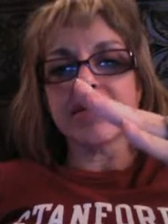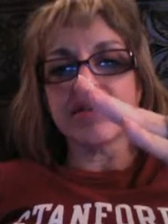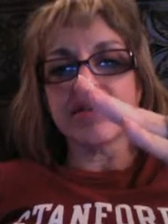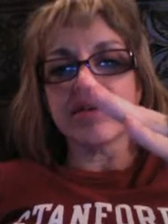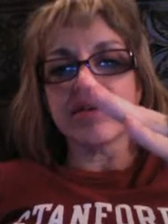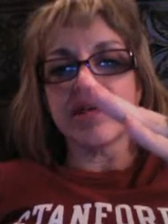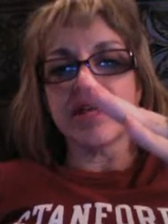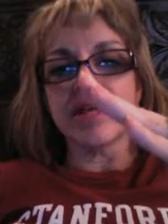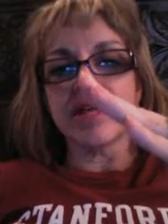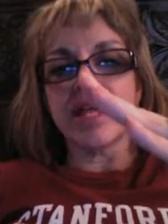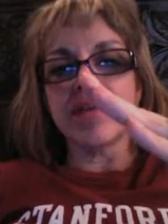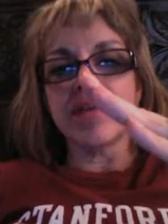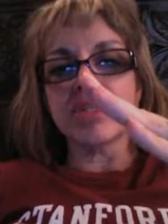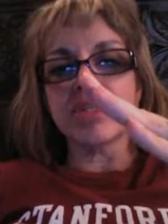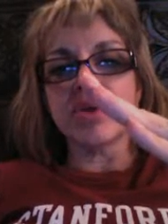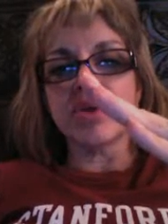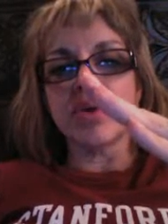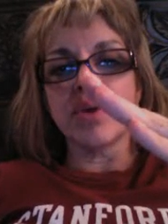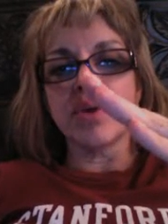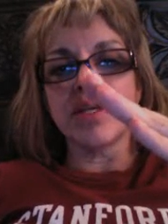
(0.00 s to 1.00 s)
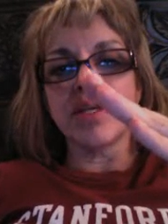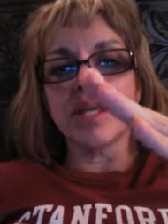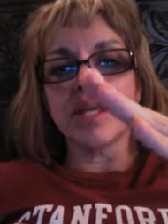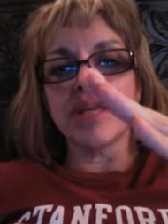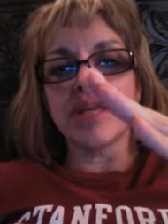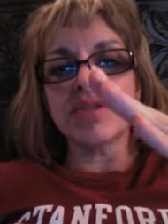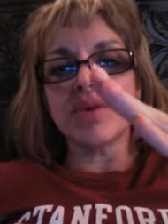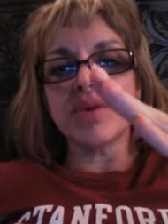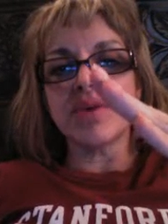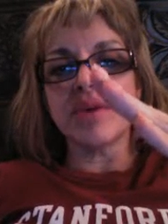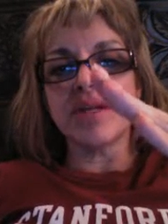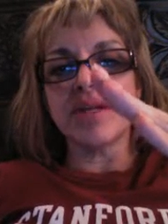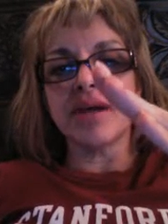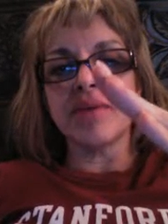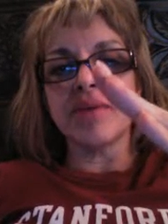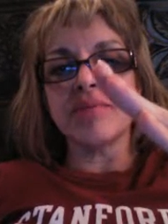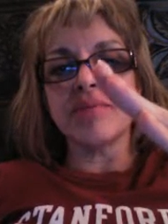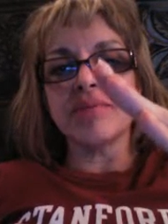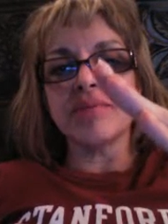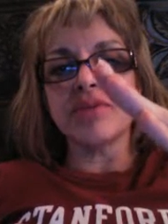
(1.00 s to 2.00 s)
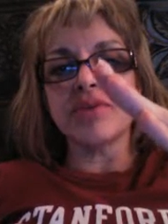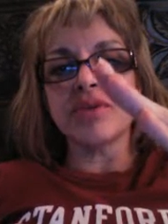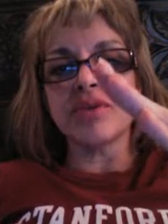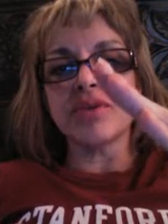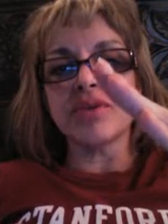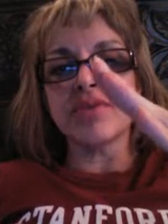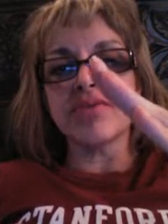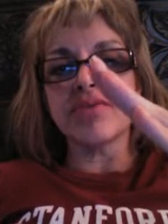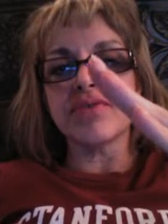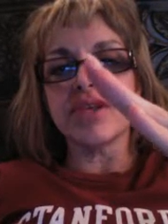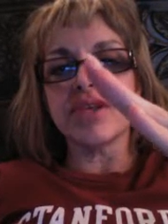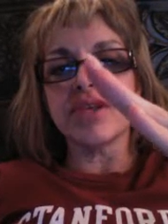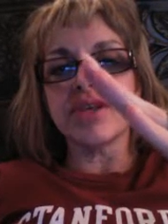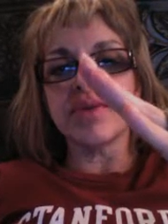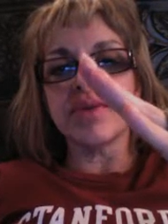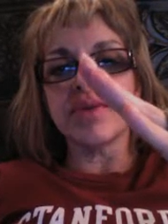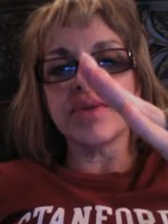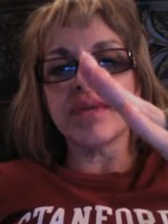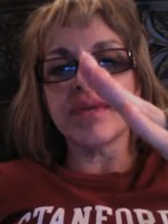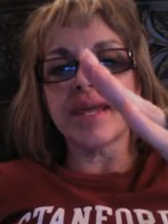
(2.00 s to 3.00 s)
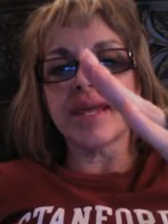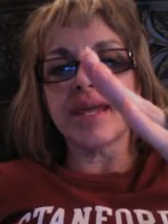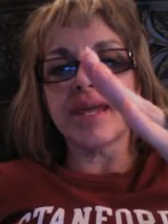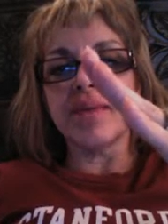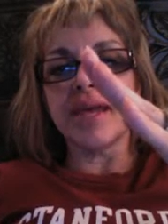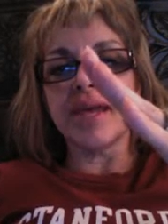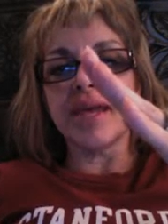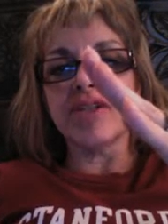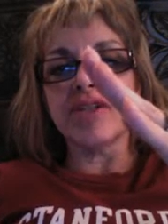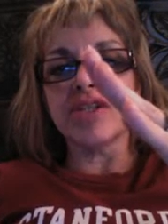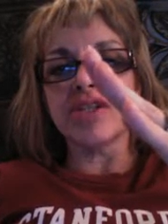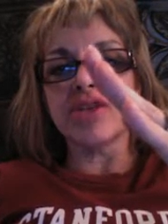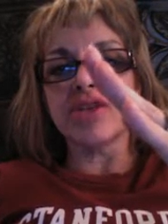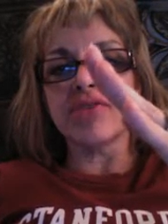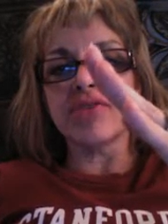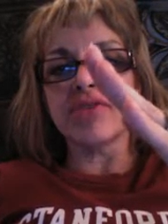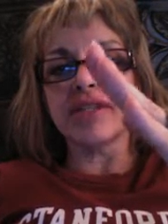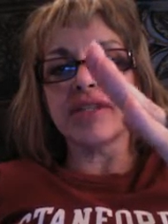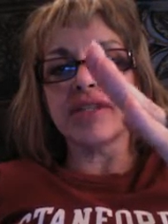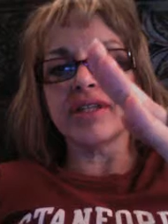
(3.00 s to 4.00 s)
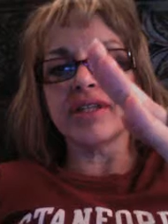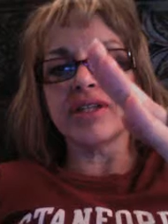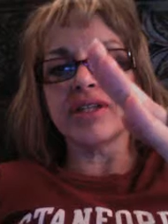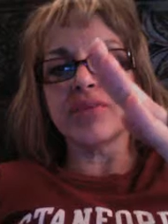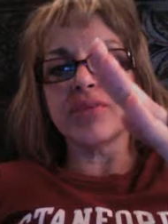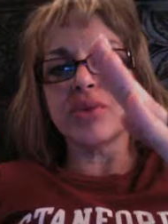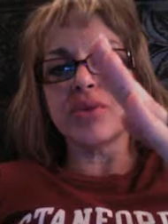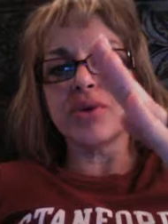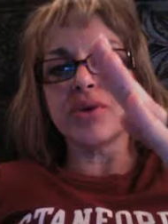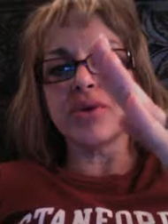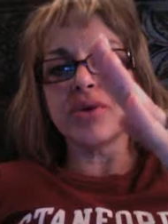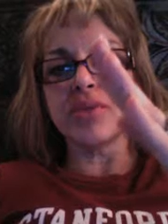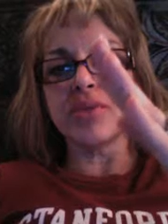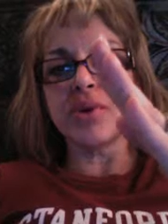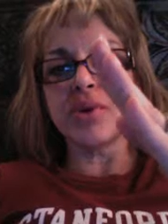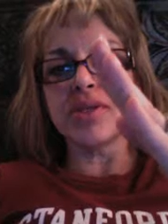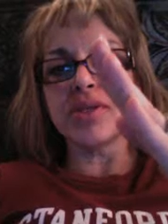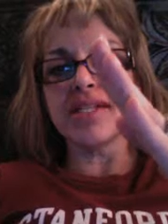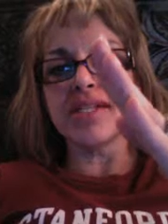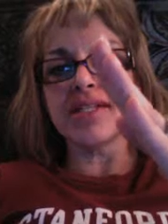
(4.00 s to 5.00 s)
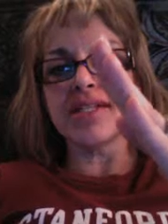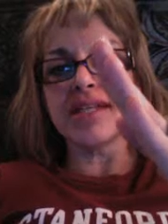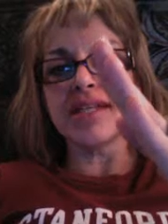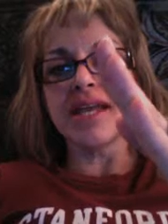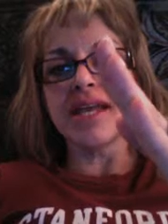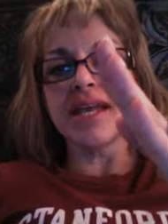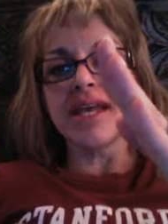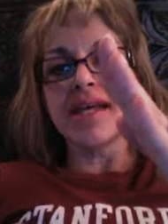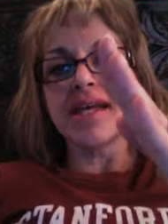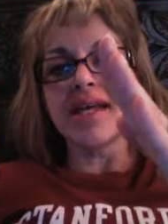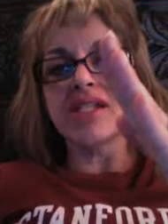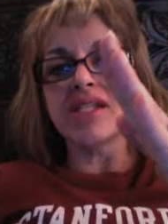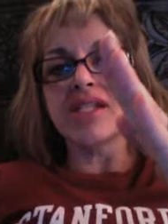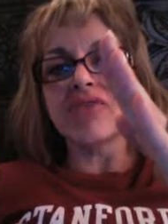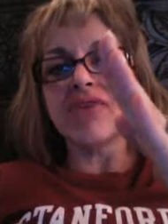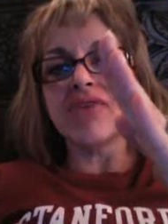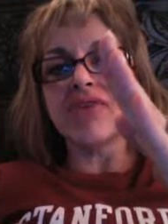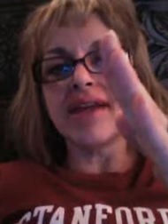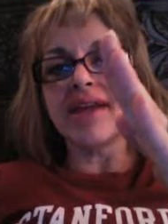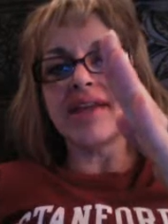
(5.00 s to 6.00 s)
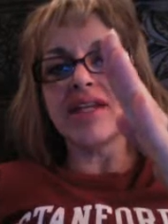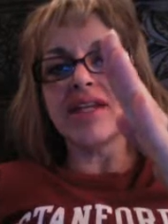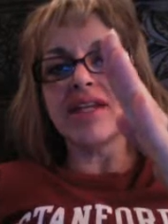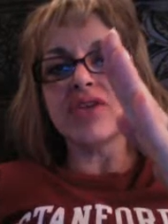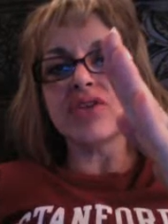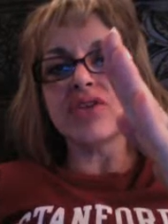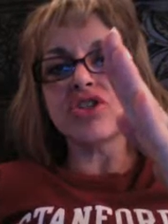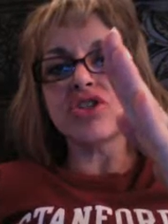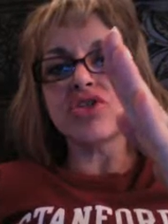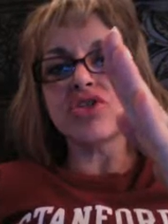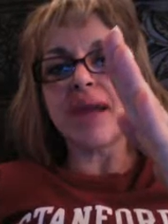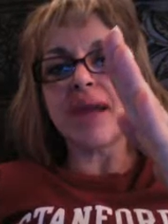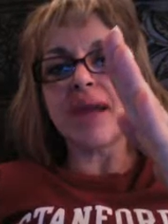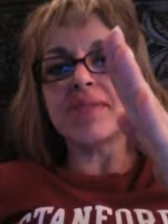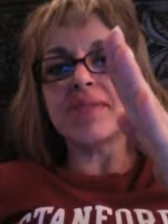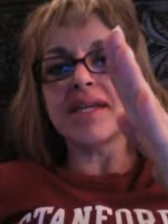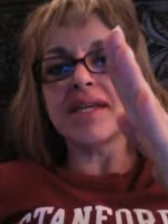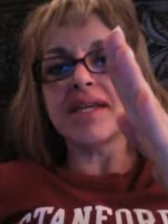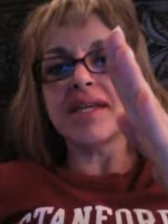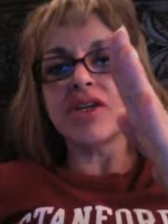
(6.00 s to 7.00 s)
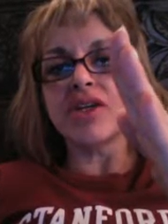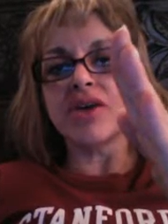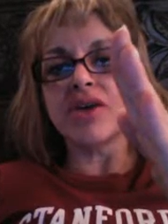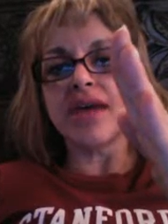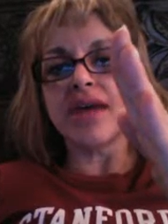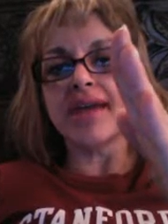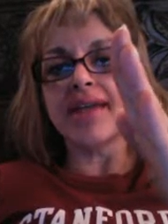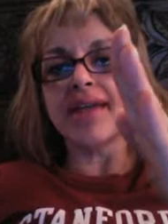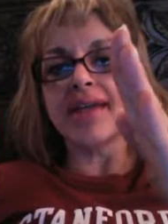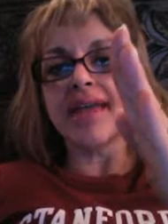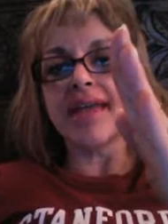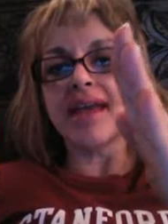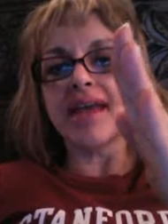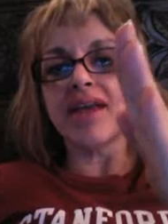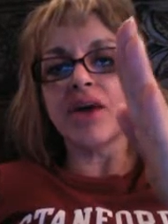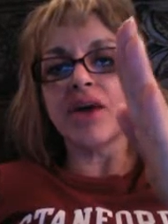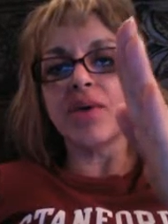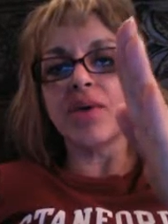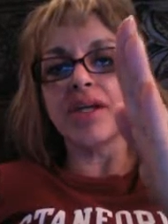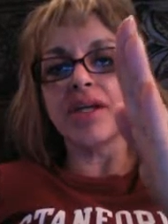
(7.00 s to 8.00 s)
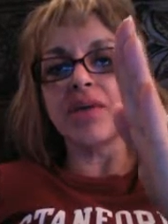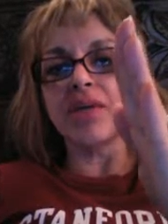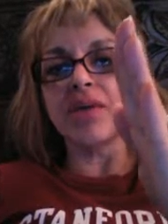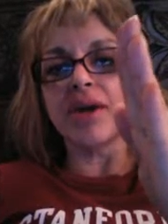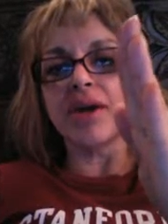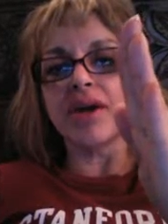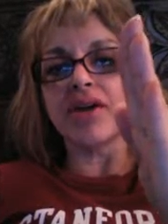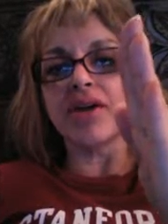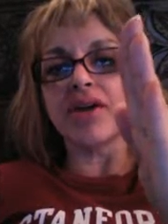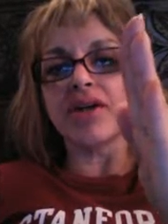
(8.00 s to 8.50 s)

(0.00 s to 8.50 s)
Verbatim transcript: And it keeps going, it keeps going up. Those of you that can imagine, you're feeling a little more and more dizzy, until finally you're strapped in, and your head can't go anywhere,